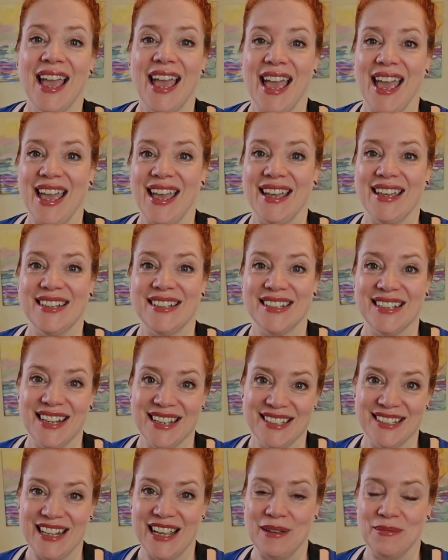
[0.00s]
and
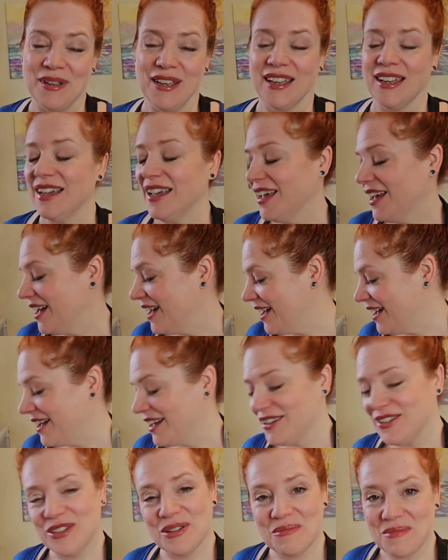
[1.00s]
today's taping
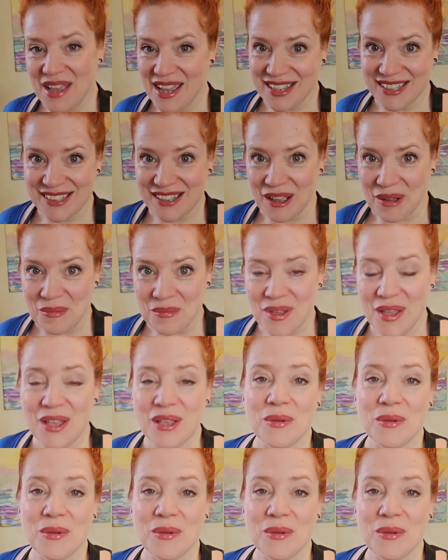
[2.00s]
to make some.